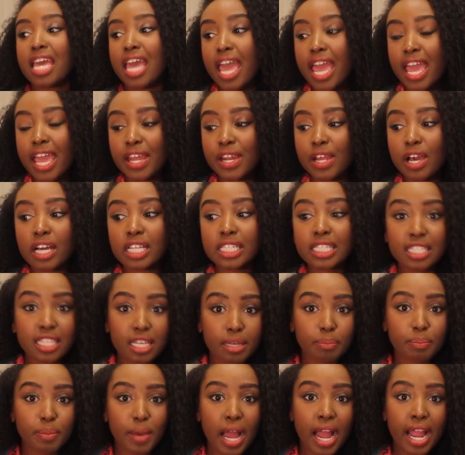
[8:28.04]
And a
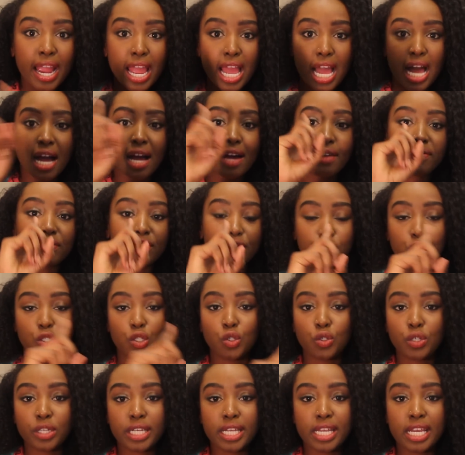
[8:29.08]
tip I have to
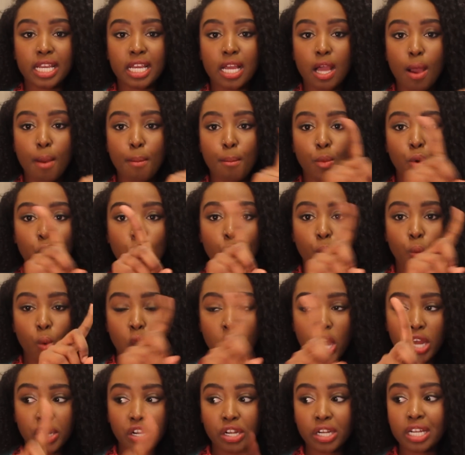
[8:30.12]
drinking more
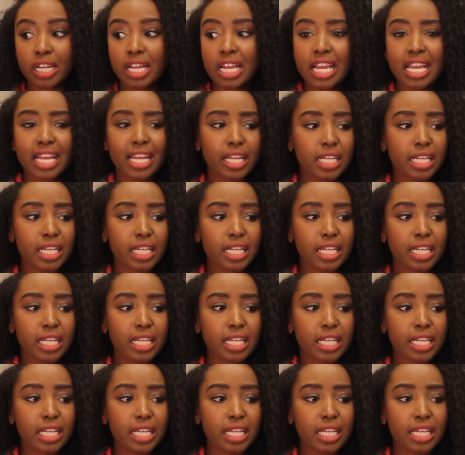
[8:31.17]
water